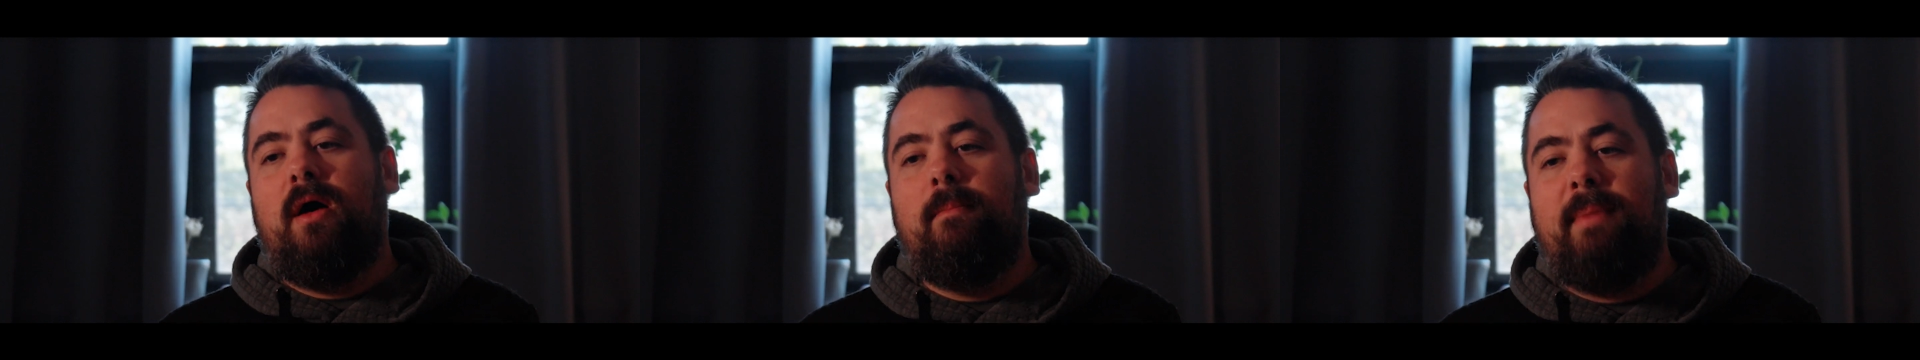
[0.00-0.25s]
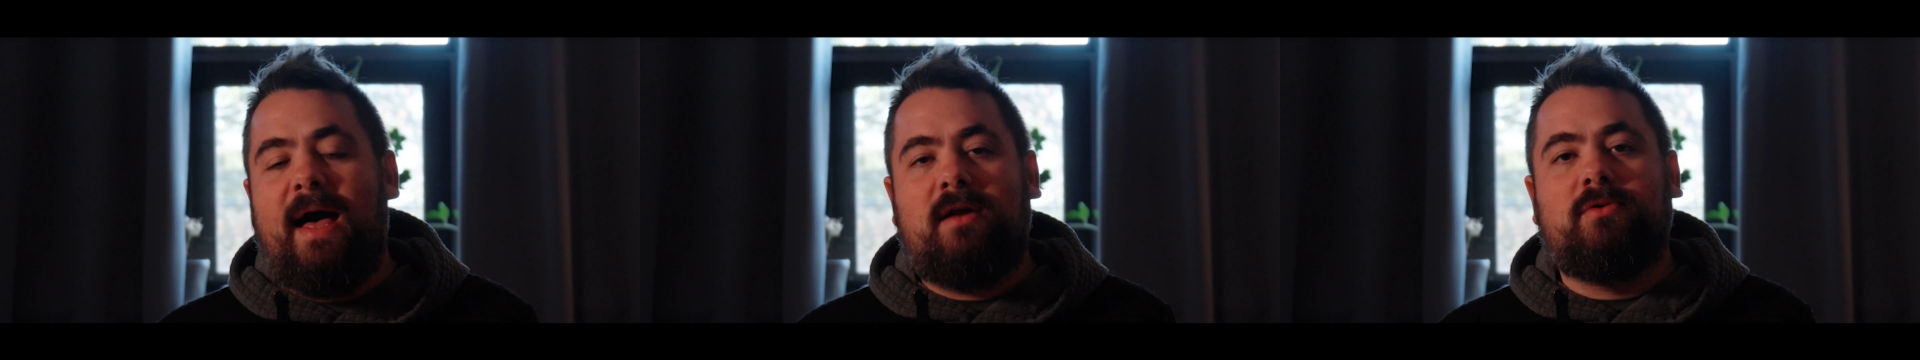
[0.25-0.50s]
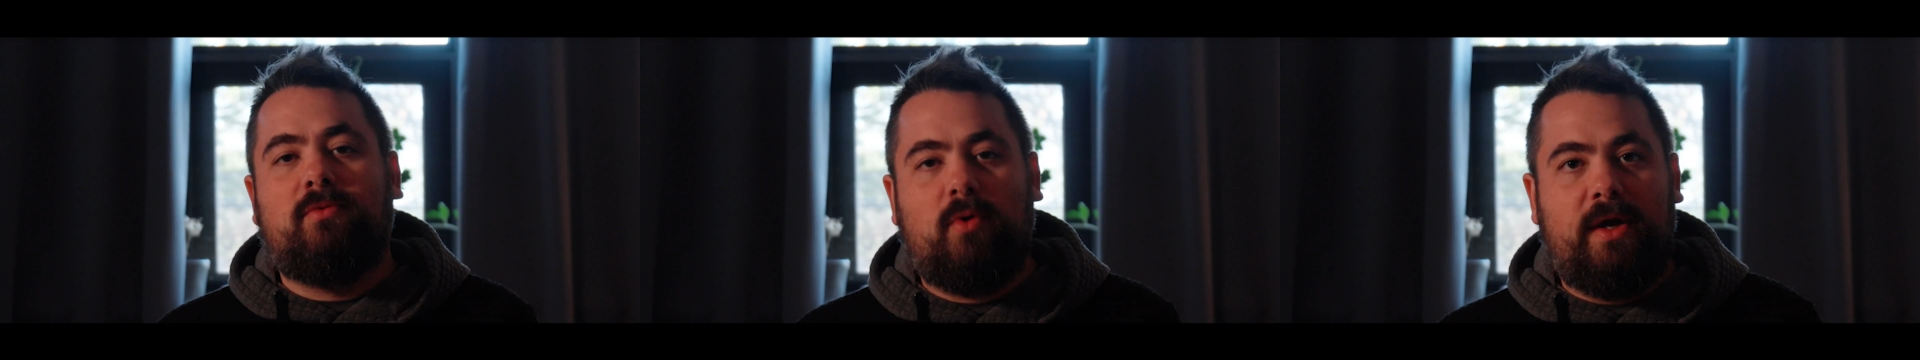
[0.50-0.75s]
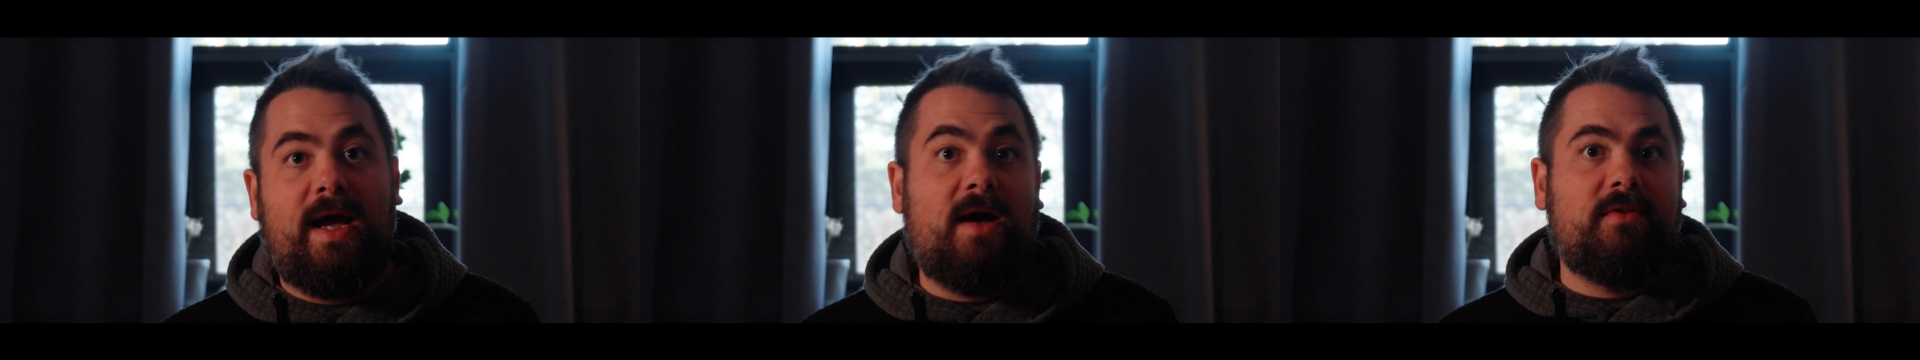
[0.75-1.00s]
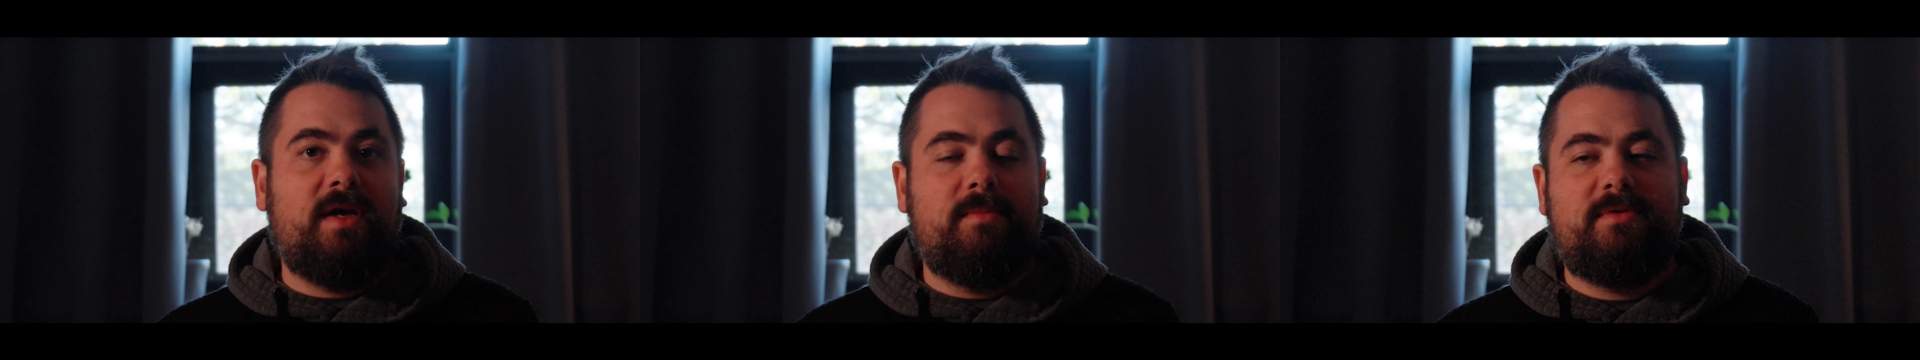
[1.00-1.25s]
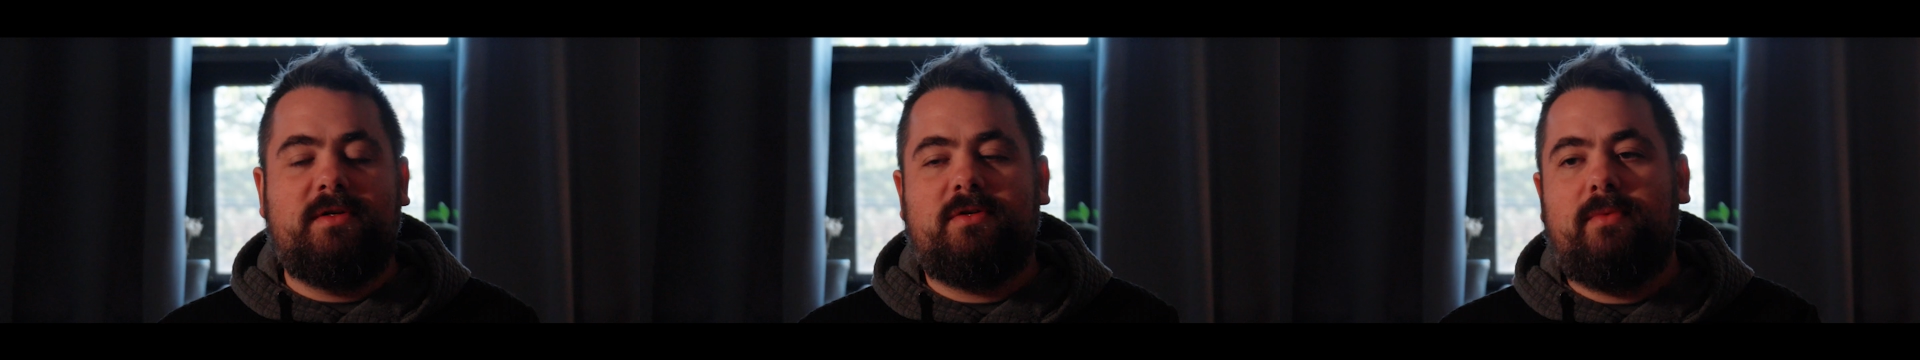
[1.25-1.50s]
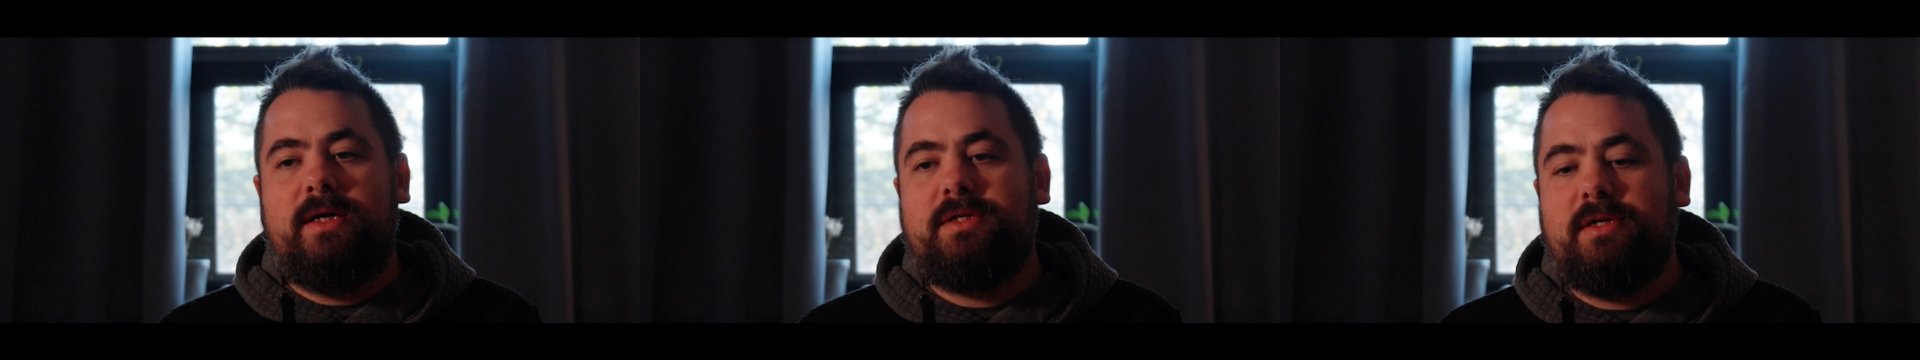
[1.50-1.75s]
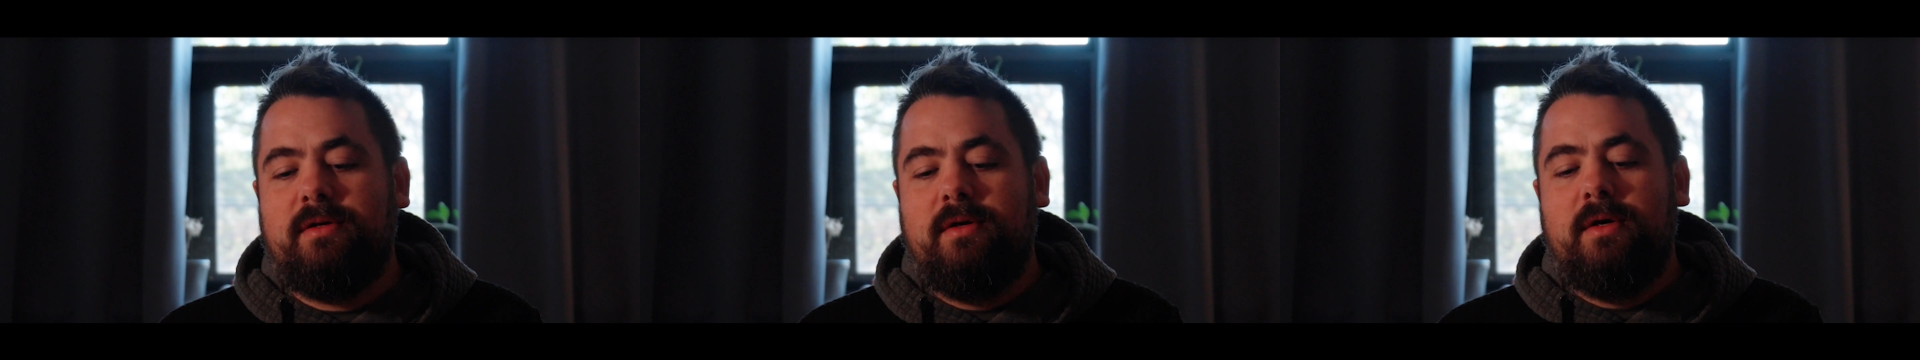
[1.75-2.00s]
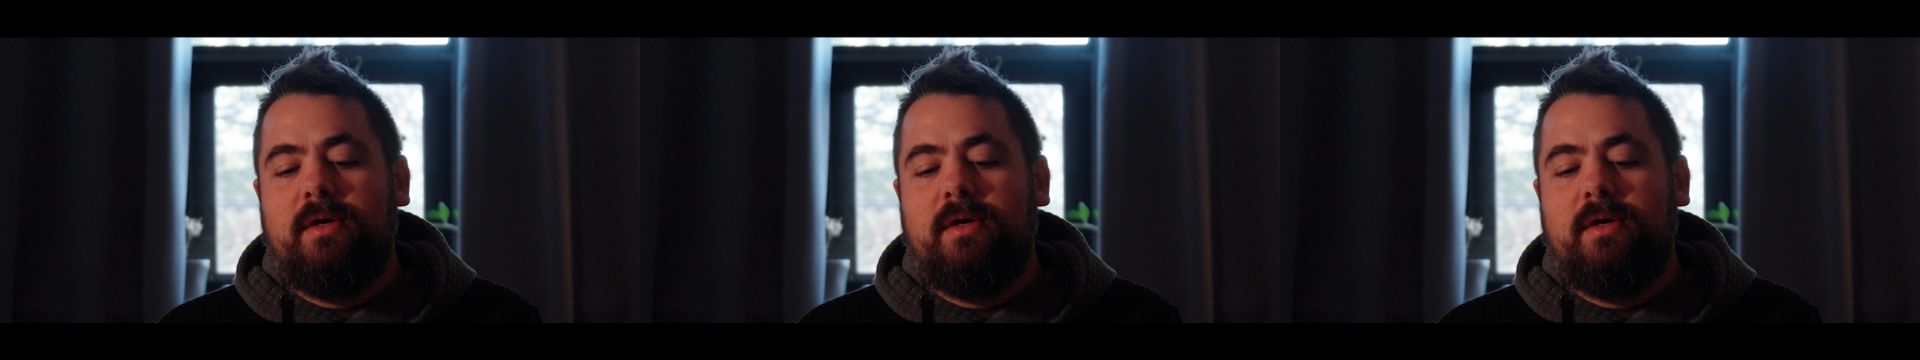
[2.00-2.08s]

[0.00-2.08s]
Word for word: a battle royale type situation.